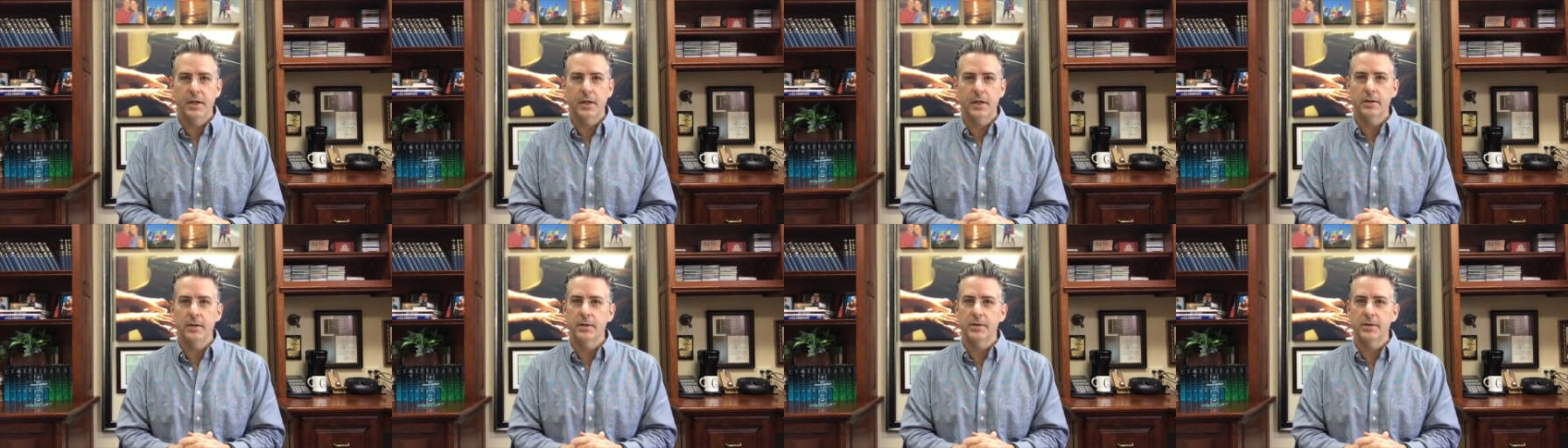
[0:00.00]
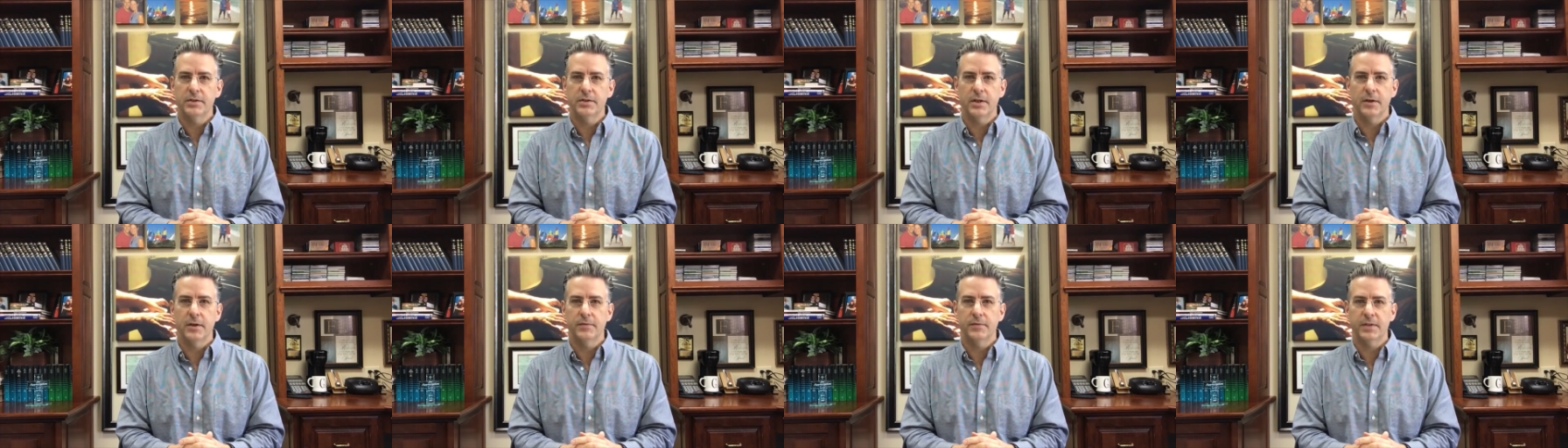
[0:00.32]
hear
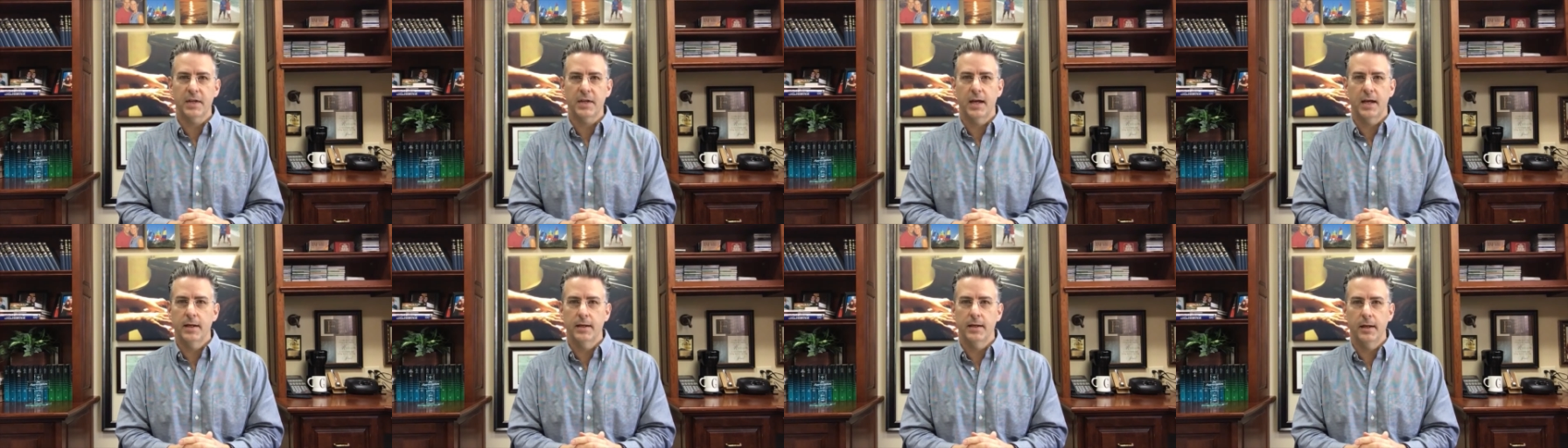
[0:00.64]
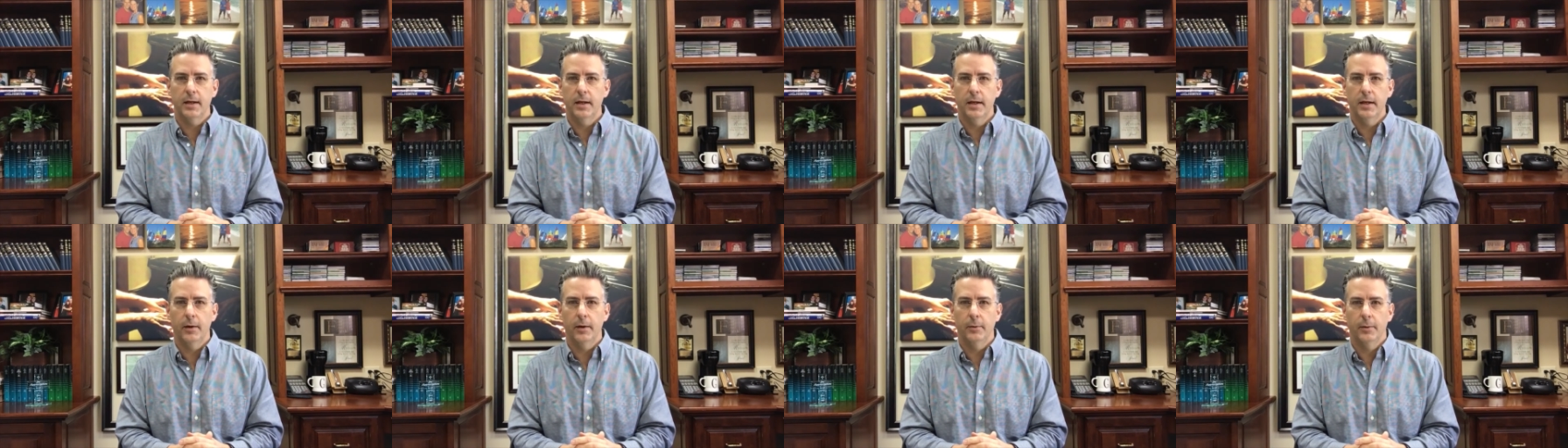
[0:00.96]
yourself saying,
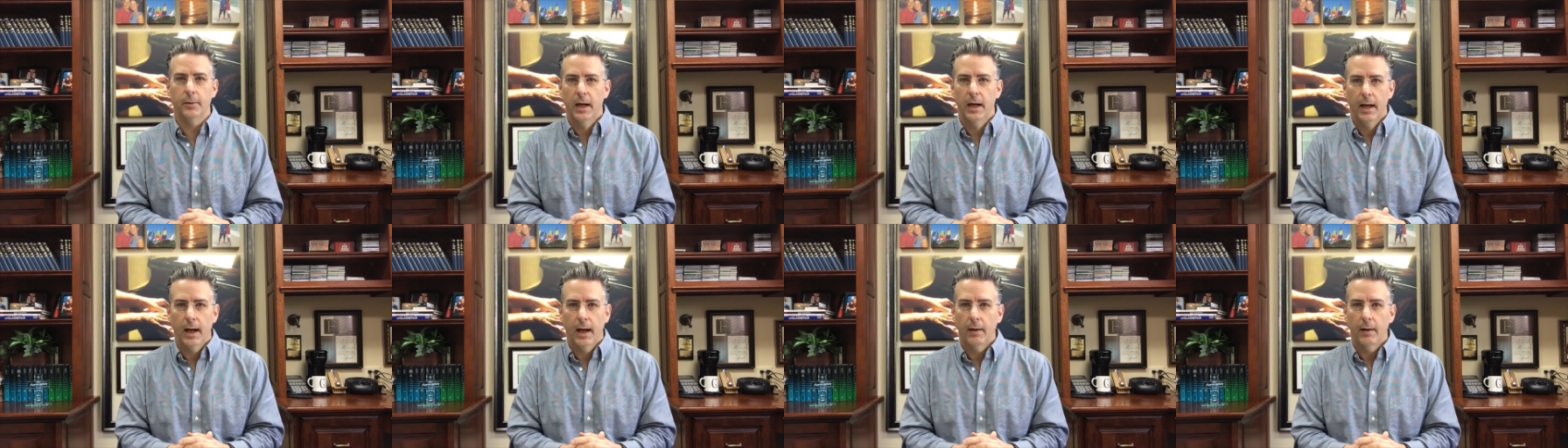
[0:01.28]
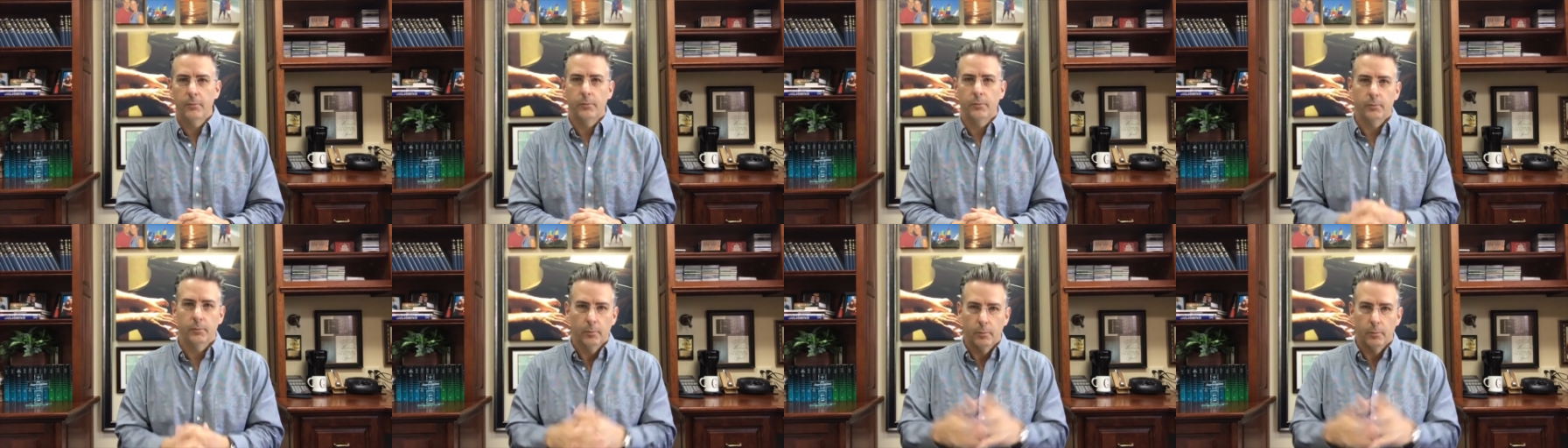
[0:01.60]
you know,
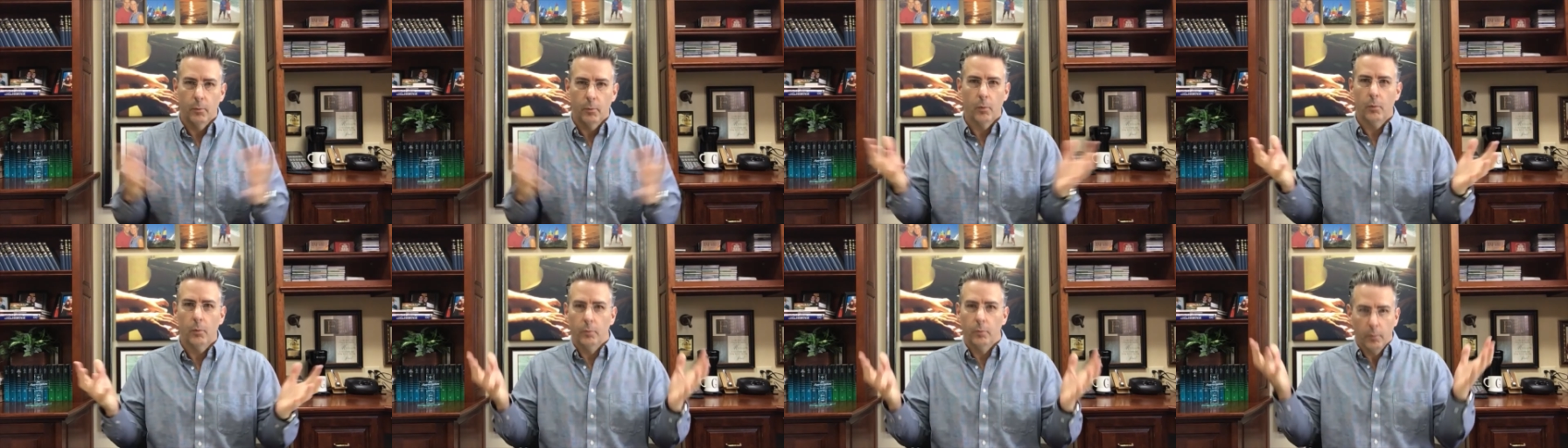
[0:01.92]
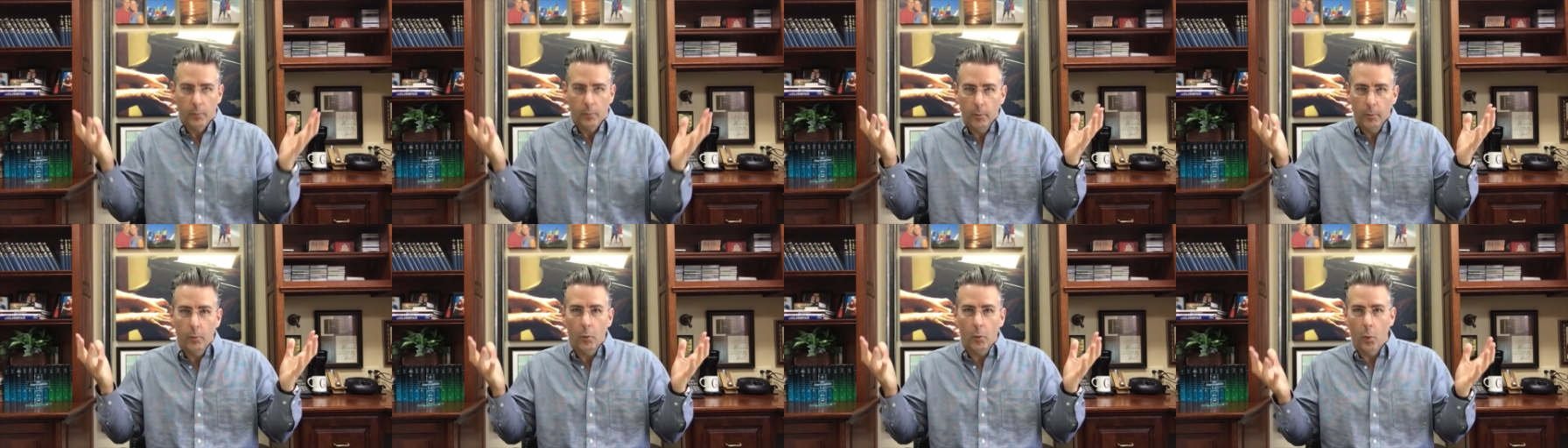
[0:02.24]

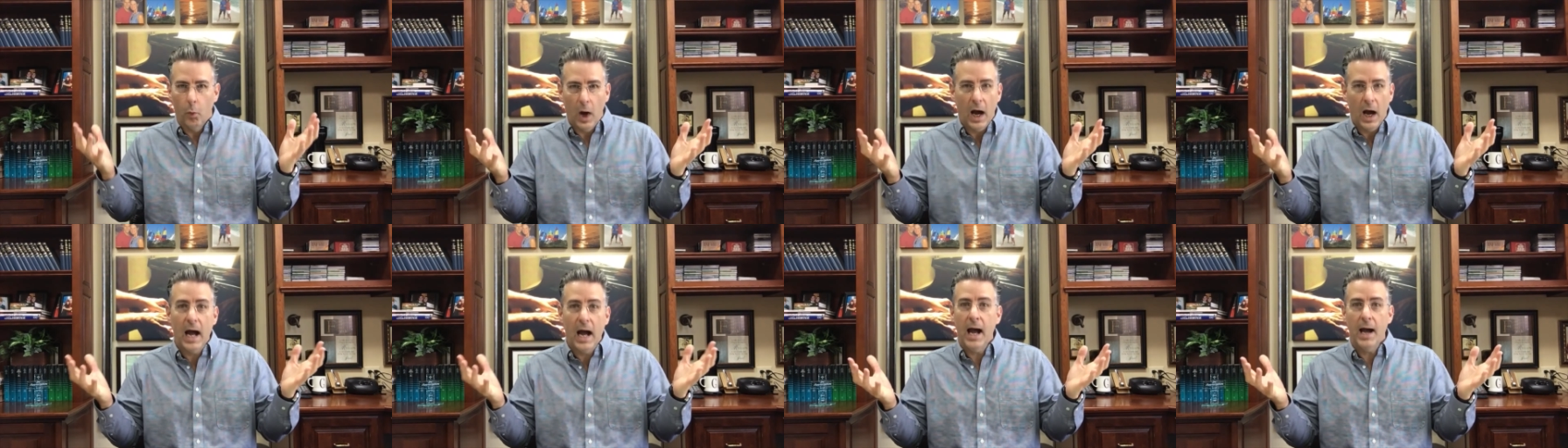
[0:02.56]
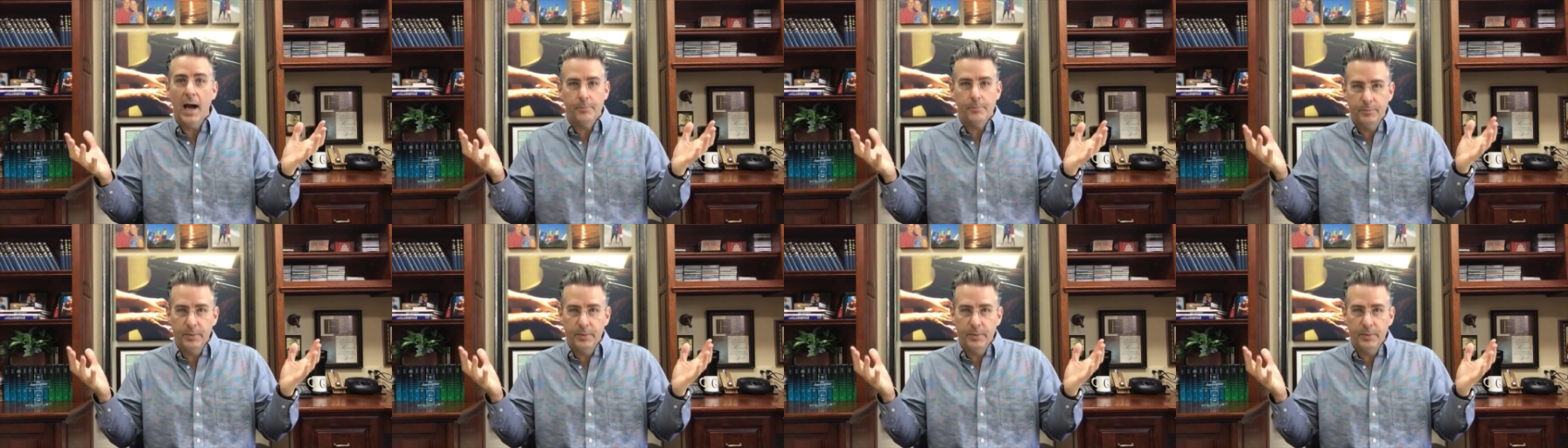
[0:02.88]
why?